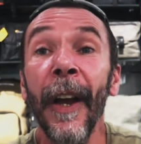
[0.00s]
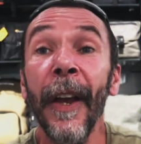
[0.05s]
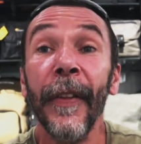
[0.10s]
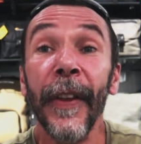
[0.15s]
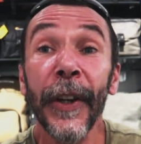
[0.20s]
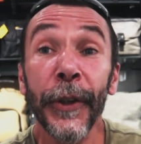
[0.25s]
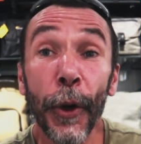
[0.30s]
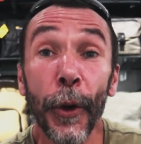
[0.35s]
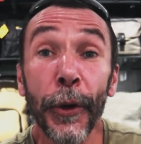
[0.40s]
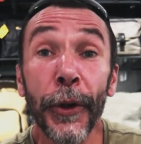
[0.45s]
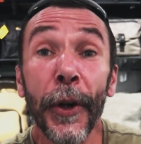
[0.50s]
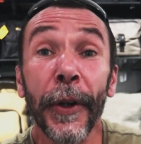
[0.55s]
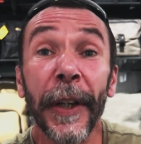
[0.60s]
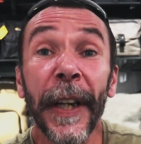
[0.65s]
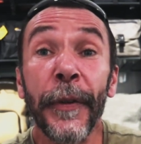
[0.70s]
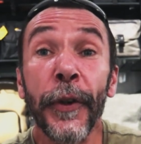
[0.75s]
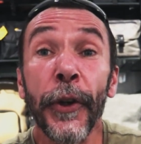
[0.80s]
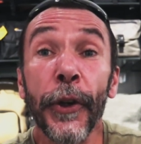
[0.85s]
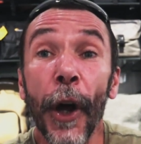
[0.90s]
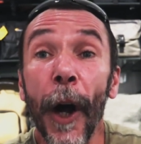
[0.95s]
This also
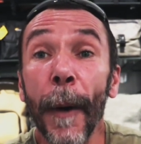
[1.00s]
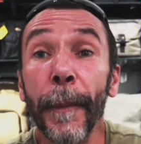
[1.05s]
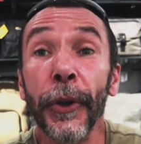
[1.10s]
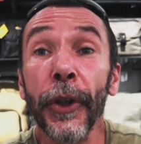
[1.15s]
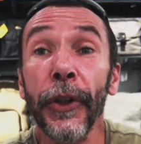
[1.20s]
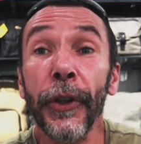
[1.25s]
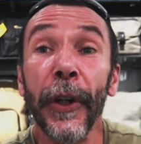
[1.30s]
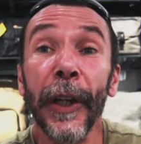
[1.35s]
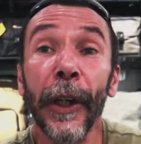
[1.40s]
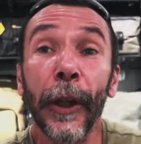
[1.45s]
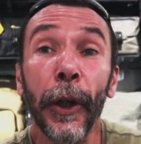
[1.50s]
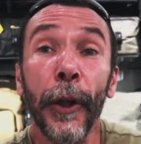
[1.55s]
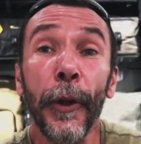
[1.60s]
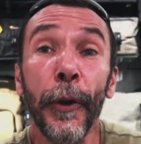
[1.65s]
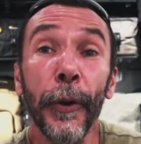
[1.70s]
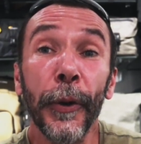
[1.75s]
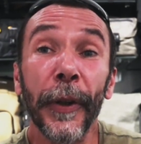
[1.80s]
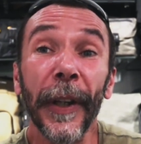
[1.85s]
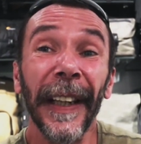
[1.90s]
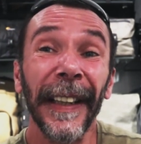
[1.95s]
gives you the option to
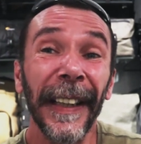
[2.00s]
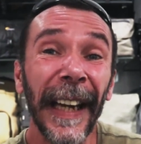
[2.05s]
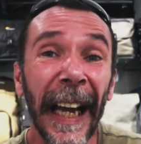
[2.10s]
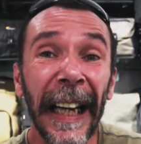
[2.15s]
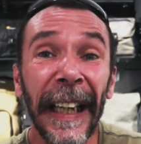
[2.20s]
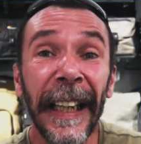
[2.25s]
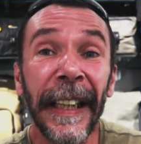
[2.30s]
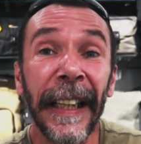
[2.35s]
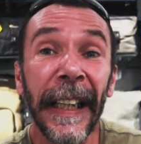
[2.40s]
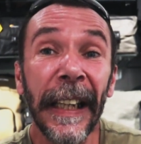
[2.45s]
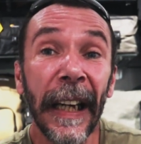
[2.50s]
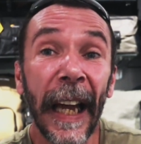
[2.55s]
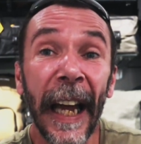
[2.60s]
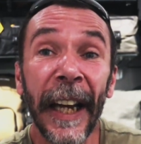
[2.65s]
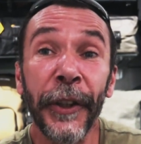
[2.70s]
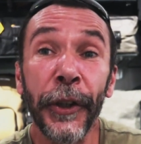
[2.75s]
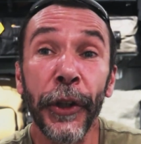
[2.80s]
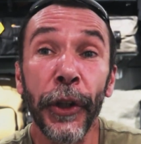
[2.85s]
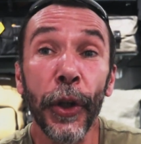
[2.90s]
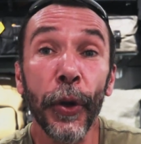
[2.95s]
include an LED
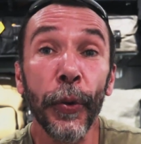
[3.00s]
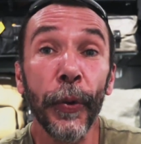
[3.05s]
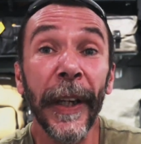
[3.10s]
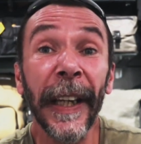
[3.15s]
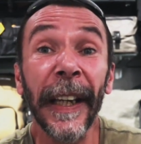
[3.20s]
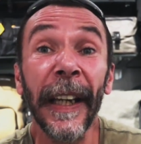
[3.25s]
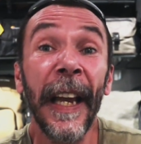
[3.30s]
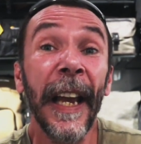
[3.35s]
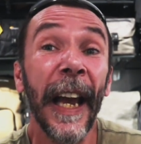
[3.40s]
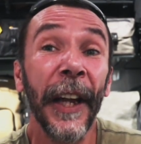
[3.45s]
light to your rig.